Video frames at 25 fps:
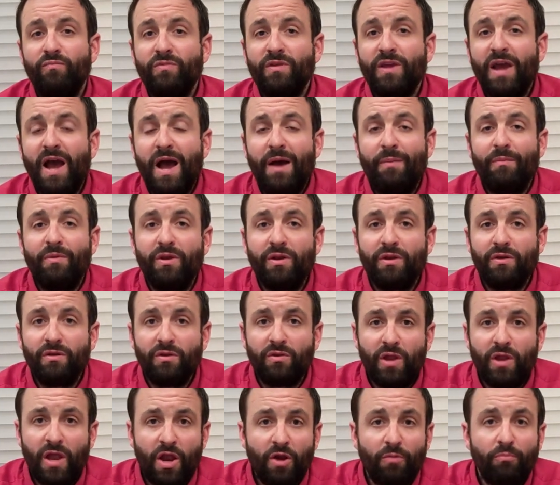common
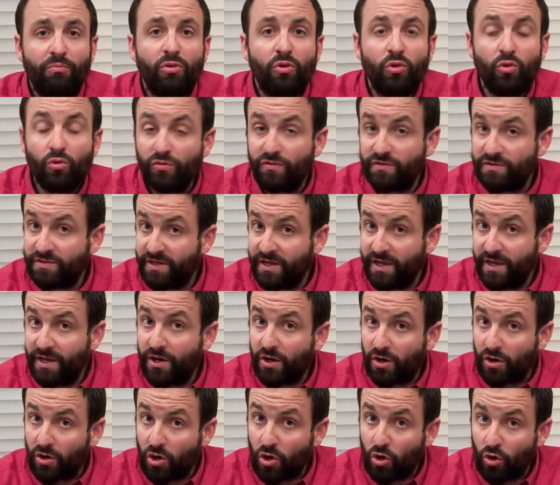air pollutants in
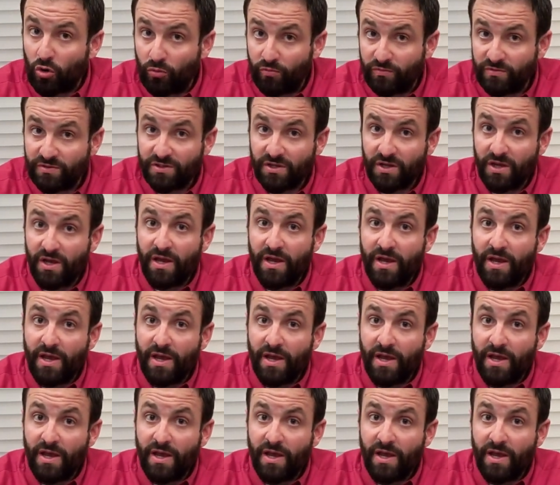our homes.